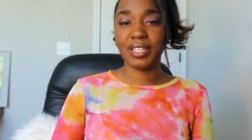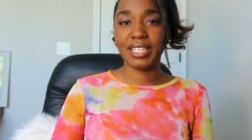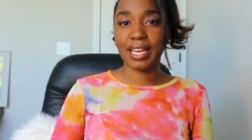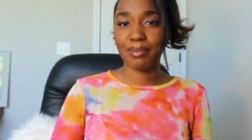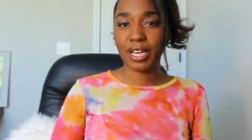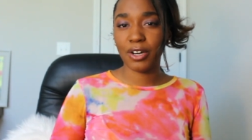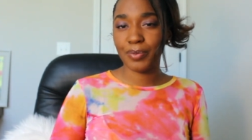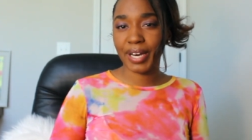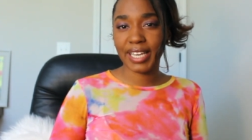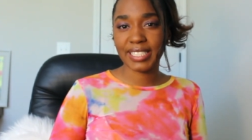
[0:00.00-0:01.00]
the name I
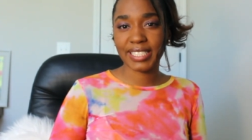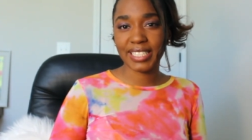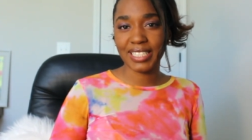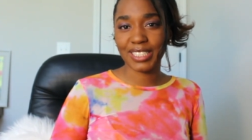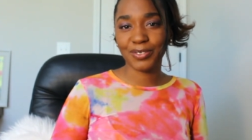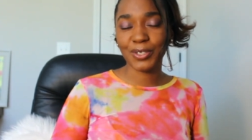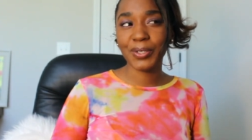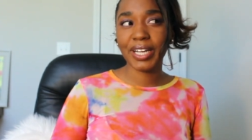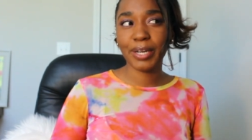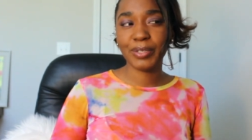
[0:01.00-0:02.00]
go by is Kanice
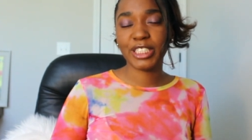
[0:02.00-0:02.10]
Vlure,